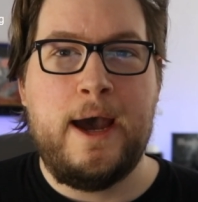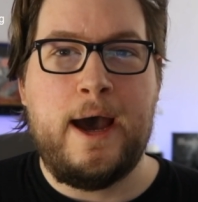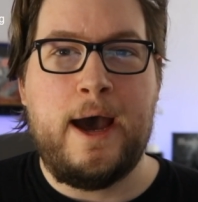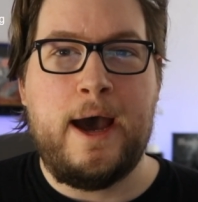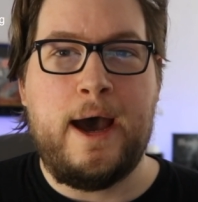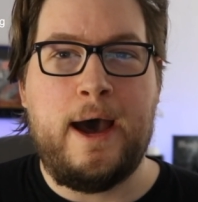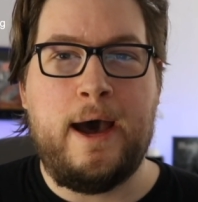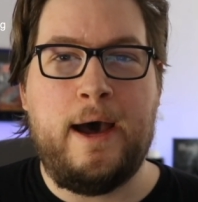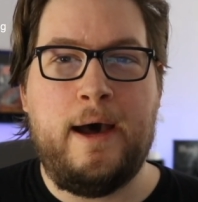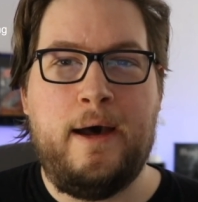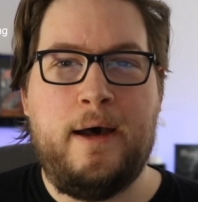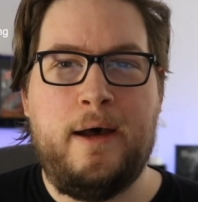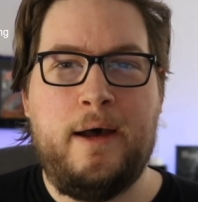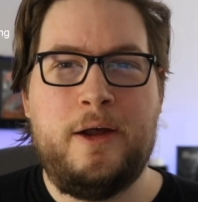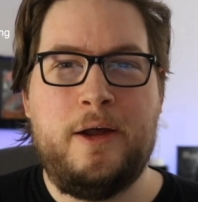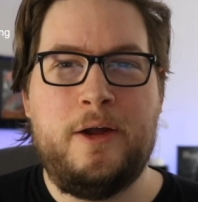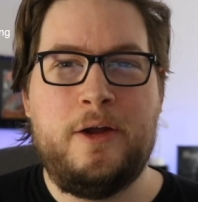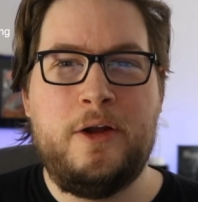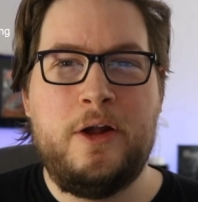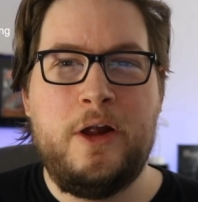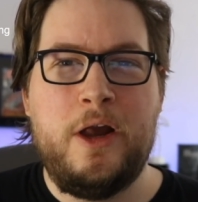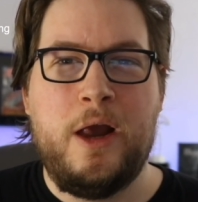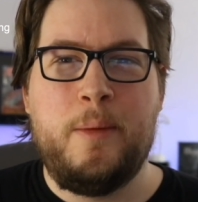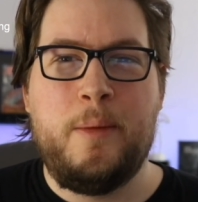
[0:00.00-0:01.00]

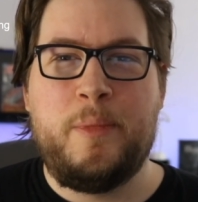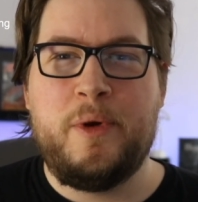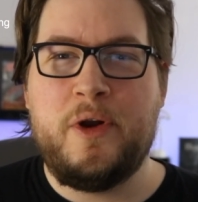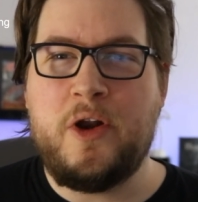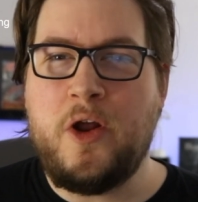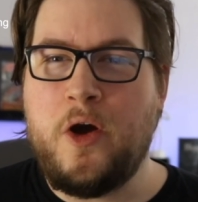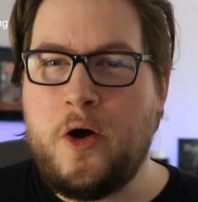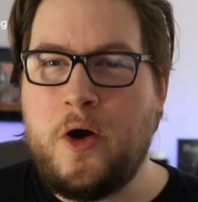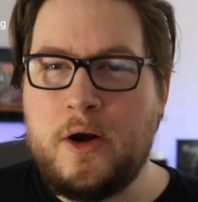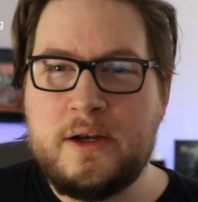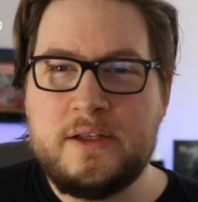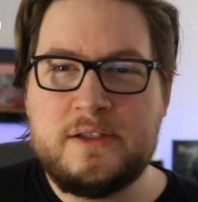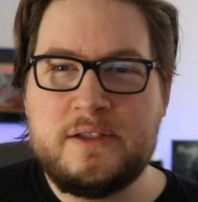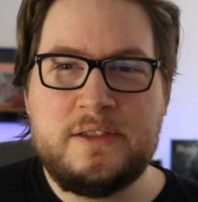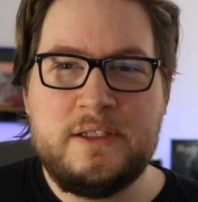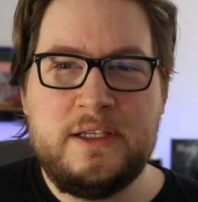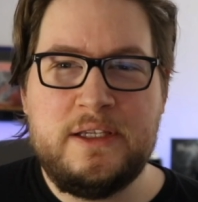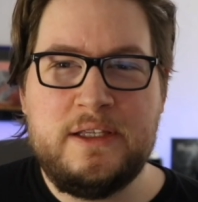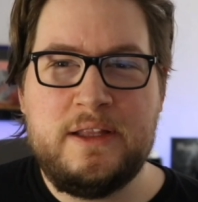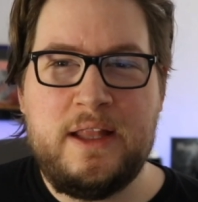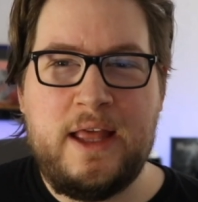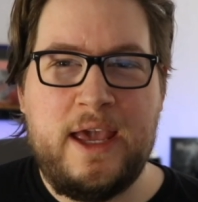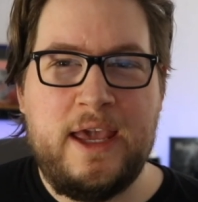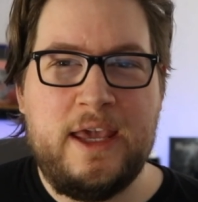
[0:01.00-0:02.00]
But
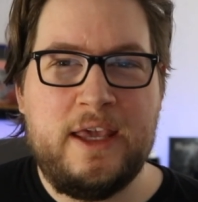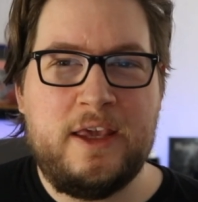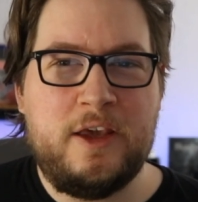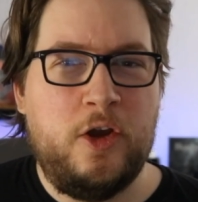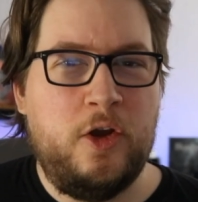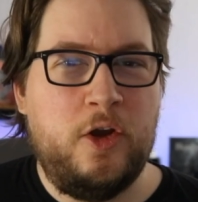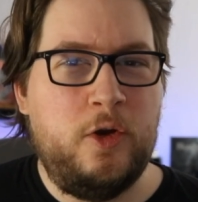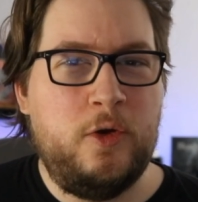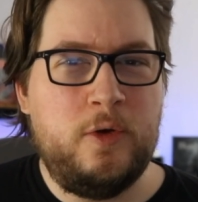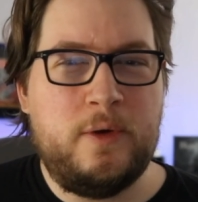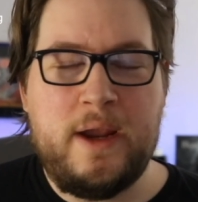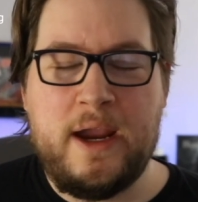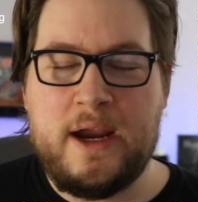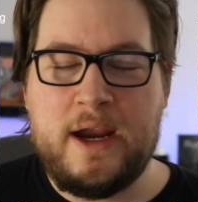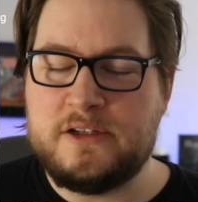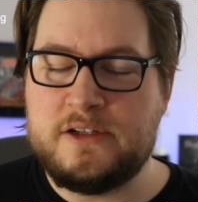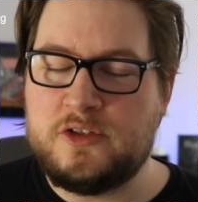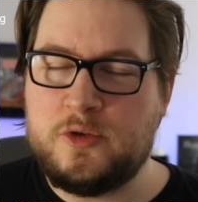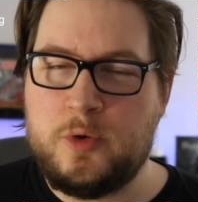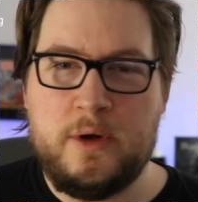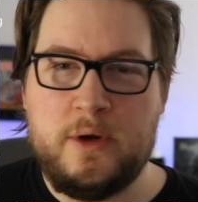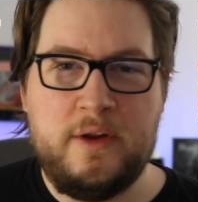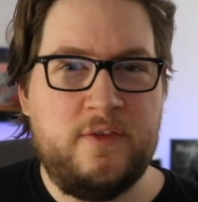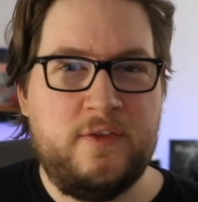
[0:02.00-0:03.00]
honestly, like, who cares?
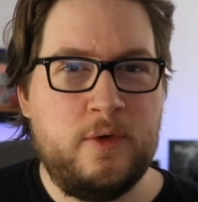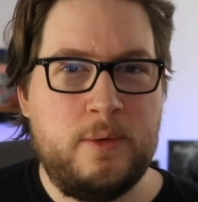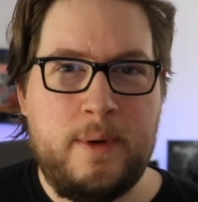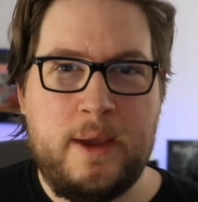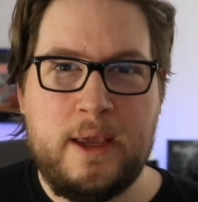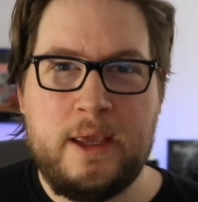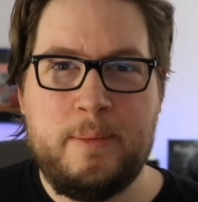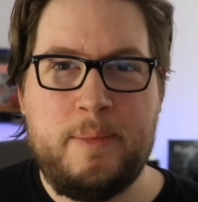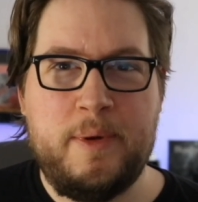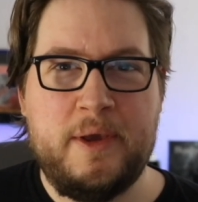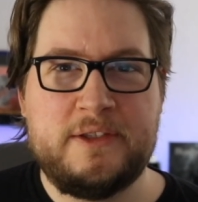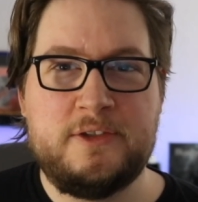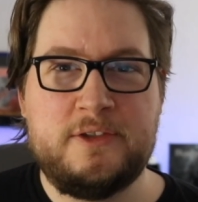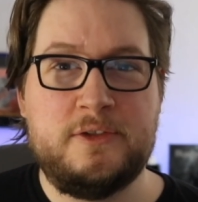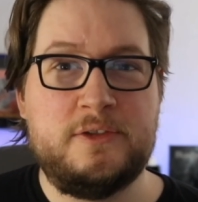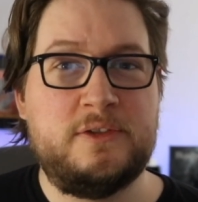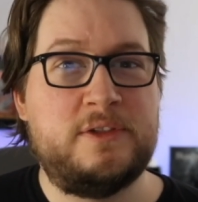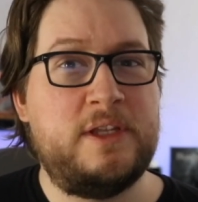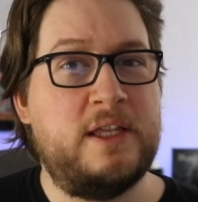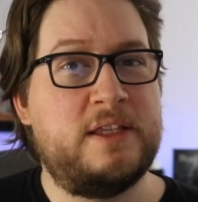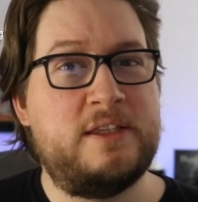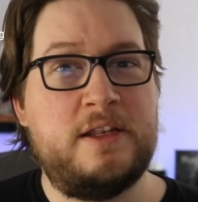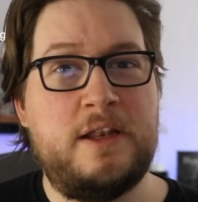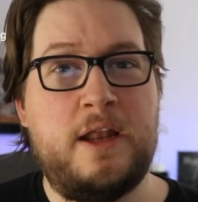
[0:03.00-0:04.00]
24 megapixels,
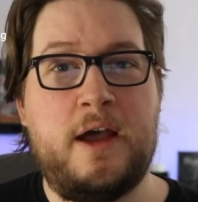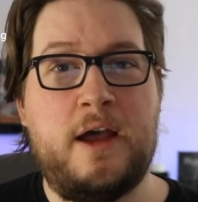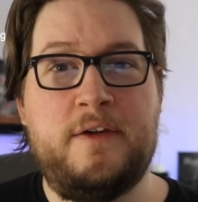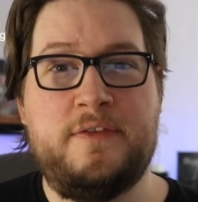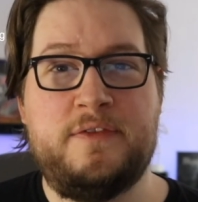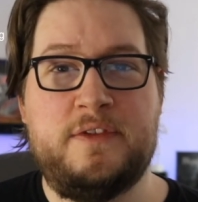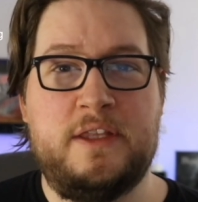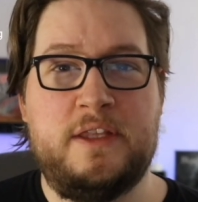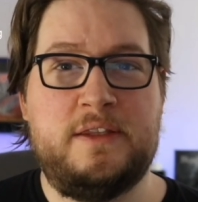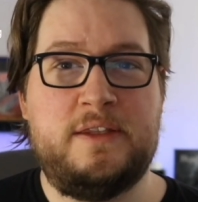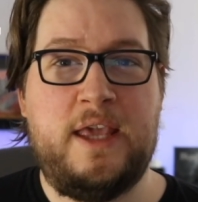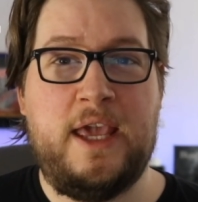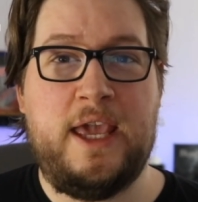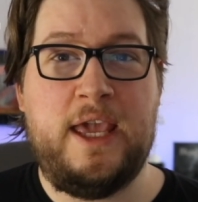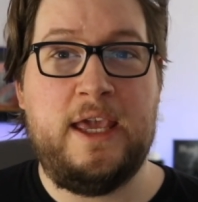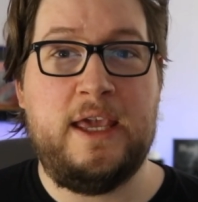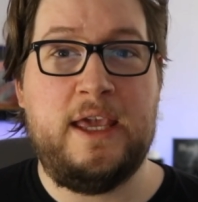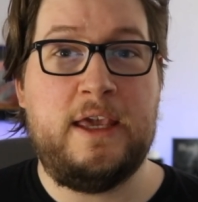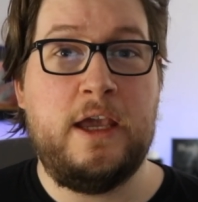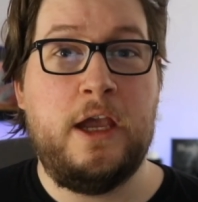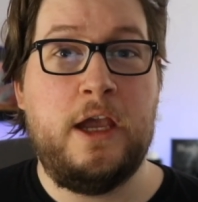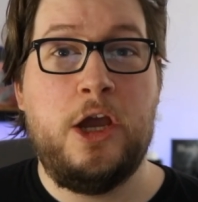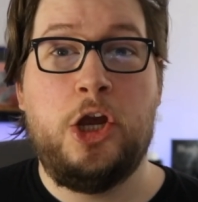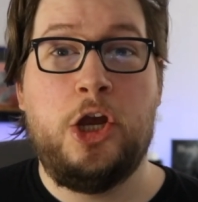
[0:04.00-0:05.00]
that's enough to
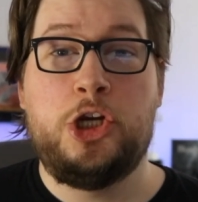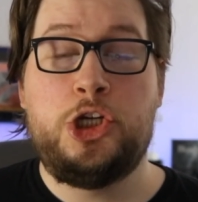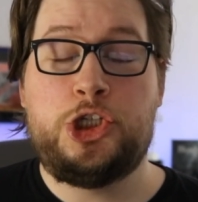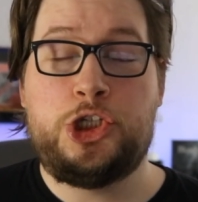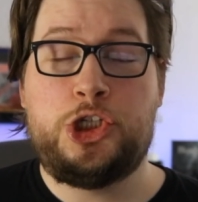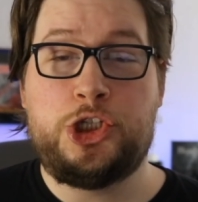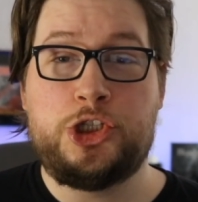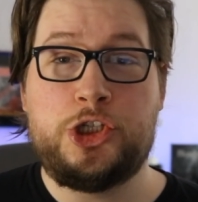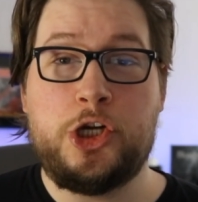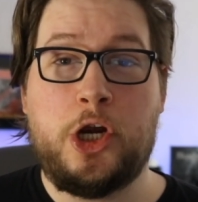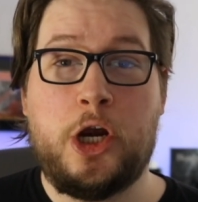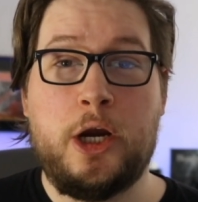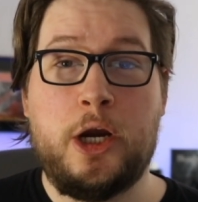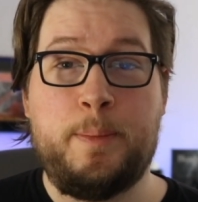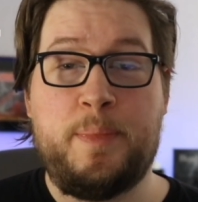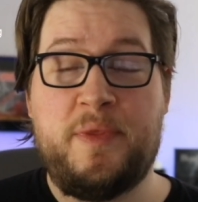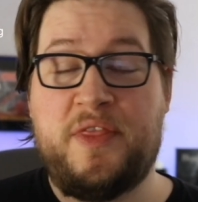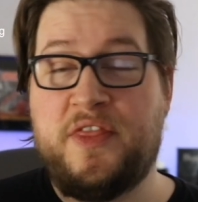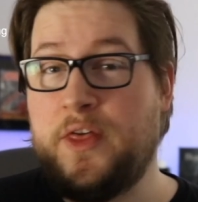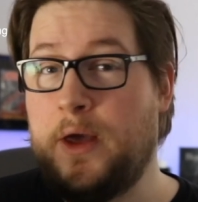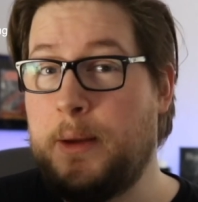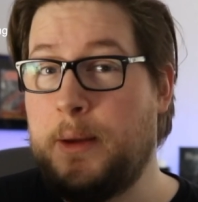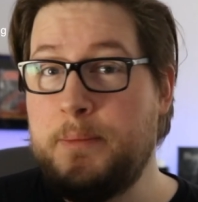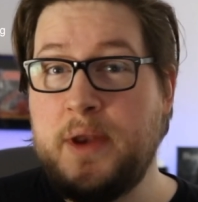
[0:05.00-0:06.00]
take sharp
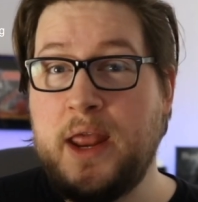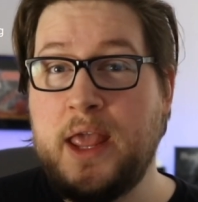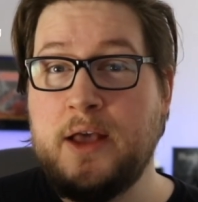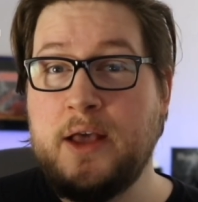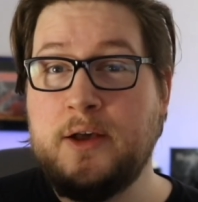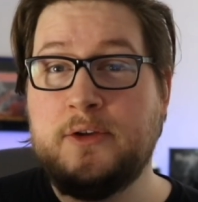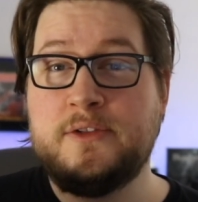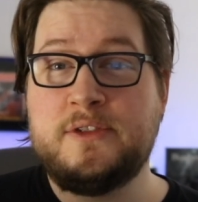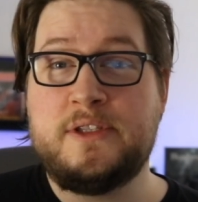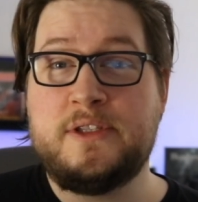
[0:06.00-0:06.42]
thumbnails,